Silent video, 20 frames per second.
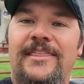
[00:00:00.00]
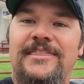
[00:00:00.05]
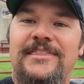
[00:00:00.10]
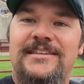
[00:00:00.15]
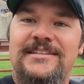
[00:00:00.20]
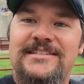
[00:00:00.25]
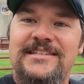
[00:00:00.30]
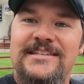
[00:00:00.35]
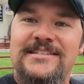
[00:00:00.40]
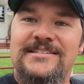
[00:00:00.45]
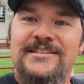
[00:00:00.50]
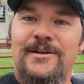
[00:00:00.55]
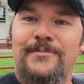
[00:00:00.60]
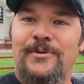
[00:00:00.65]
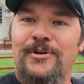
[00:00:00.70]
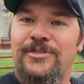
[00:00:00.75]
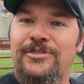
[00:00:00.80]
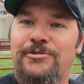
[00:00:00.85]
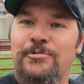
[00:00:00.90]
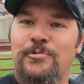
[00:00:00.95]
This is
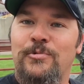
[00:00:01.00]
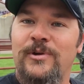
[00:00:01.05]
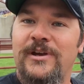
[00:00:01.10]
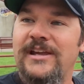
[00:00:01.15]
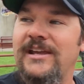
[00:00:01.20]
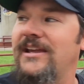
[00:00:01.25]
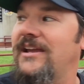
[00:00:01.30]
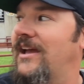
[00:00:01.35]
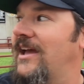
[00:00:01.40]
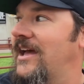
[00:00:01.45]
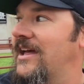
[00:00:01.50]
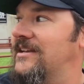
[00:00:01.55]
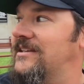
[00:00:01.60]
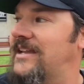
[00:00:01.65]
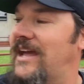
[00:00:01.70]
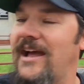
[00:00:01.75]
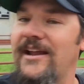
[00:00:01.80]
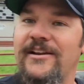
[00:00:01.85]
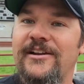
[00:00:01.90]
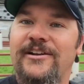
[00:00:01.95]
number 3
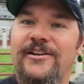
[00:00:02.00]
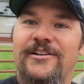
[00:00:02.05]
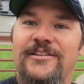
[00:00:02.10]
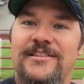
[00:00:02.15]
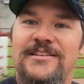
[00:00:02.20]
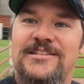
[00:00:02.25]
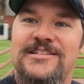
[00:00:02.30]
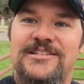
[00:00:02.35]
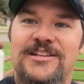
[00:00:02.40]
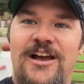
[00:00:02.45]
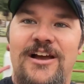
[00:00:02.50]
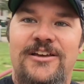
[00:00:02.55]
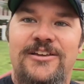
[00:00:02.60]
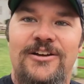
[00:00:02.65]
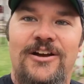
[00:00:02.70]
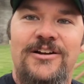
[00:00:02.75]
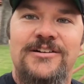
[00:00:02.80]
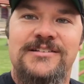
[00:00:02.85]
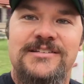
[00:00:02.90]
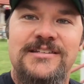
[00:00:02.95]
down here in the
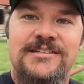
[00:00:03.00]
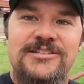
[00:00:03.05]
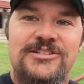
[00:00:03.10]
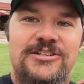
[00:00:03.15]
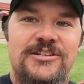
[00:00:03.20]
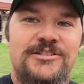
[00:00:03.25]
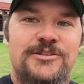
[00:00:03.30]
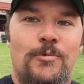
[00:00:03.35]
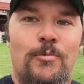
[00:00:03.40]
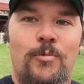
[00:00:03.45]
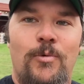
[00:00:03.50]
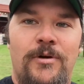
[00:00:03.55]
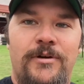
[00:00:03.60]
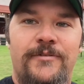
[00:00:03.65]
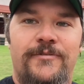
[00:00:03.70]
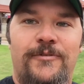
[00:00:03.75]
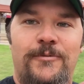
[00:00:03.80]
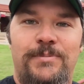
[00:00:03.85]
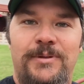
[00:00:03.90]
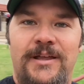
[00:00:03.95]
Stockyards. This is just a
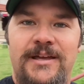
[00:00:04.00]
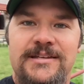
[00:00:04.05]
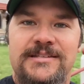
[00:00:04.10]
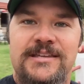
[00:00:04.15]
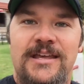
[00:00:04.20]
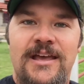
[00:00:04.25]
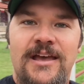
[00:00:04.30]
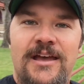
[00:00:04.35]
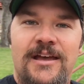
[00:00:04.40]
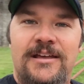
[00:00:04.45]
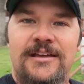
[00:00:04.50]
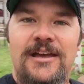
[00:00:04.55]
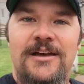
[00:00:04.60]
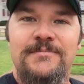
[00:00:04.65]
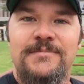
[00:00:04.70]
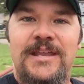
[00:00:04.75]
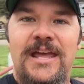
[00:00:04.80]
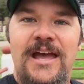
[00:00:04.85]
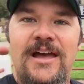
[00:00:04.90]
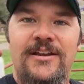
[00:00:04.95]
wonderful place.
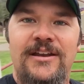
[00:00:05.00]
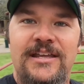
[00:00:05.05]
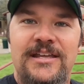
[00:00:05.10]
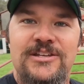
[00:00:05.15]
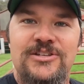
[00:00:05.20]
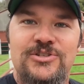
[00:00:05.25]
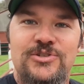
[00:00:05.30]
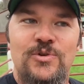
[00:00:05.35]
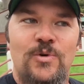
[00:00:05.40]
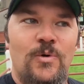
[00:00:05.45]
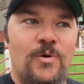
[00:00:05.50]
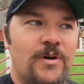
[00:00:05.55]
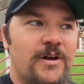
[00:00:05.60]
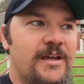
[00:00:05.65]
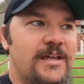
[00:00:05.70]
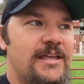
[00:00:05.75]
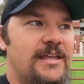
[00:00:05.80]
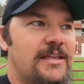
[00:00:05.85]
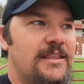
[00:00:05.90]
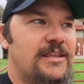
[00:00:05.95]
Come down,
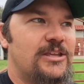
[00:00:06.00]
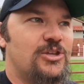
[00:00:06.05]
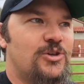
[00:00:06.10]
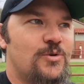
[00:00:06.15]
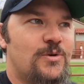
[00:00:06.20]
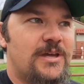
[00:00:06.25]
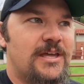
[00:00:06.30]
enjoy. You